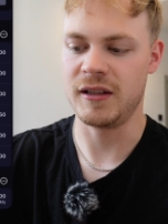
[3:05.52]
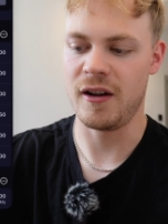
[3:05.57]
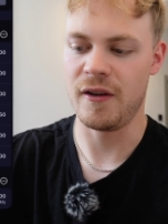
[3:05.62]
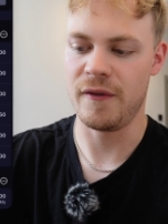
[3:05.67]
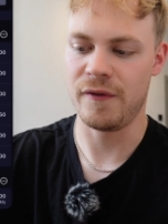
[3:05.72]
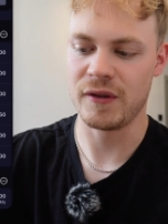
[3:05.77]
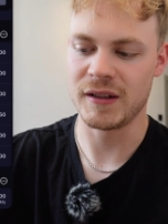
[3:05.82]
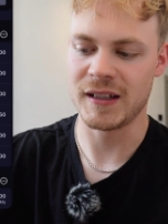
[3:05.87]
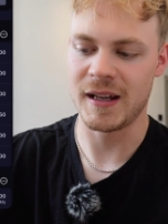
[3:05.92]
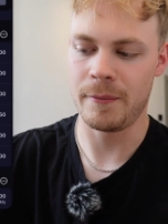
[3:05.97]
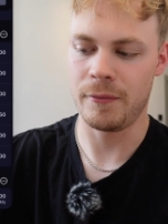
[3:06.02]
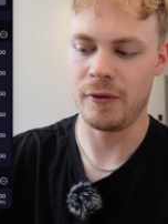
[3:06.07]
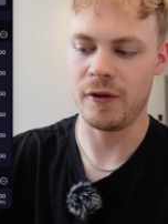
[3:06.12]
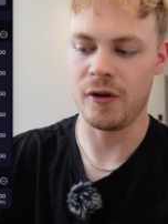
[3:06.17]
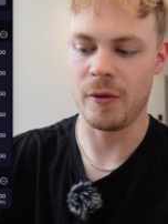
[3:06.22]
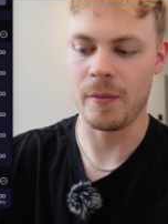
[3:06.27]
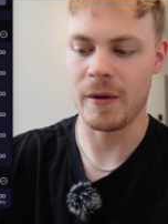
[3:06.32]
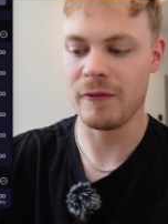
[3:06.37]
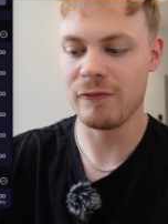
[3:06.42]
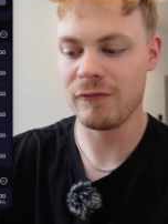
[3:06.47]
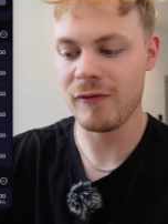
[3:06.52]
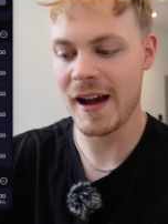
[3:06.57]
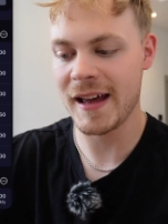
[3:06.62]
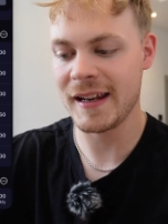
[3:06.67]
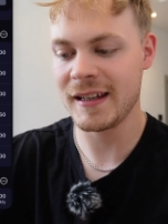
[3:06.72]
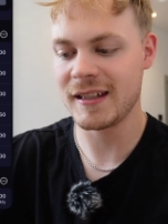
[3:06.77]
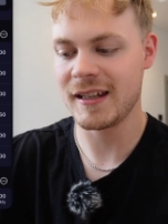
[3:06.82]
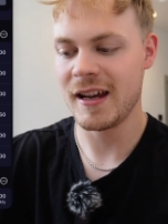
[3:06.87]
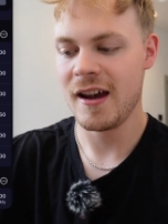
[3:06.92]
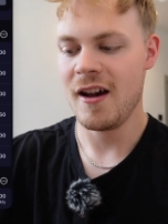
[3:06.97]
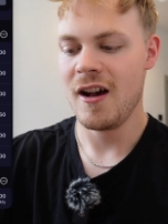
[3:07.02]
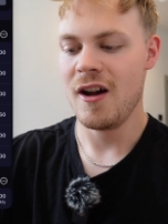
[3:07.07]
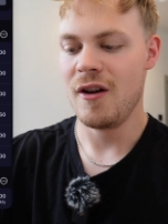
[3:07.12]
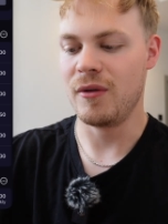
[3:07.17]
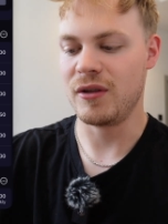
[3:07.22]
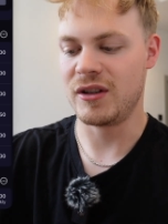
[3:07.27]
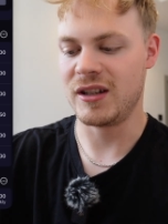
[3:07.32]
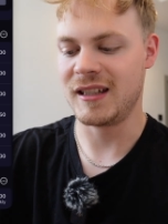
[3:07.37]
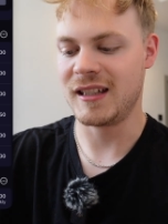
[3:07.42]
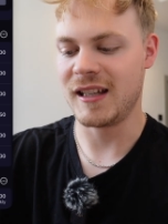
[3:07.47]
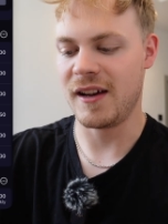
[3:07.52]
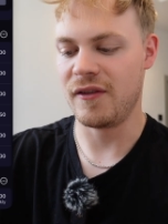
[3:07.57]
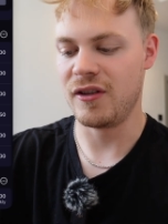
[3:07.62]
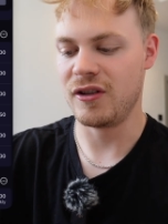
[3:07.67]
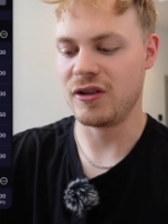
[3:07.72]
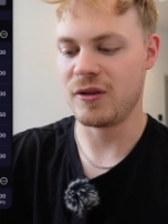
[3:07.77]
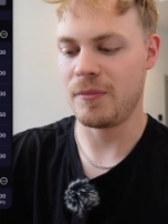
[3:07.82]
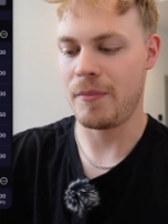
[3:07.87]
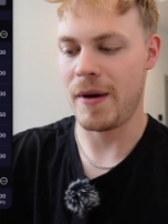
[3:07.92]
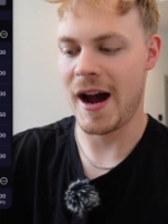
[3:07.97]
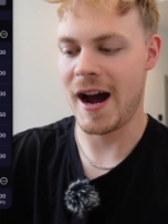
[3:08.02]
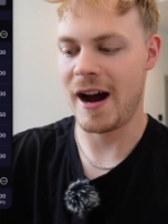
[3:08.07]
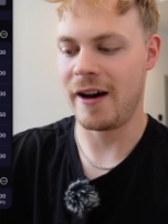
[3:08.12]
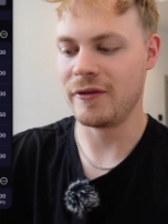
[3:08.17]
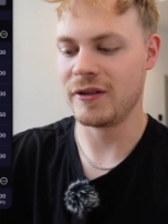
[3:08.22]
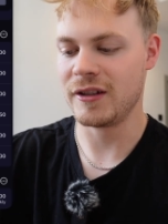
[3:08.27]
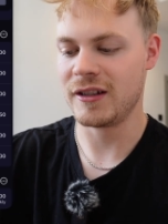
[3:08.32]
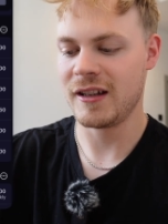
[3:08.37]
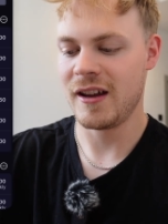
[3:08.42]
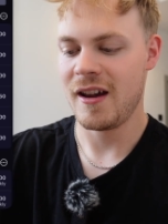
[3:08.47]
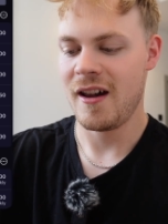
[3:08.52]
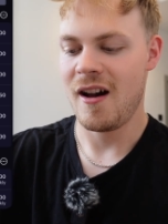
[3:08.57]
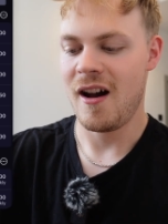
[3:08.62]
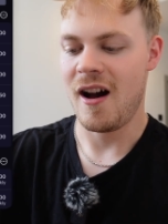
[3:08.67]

So for example, I've got my rent, which is 700 pounds.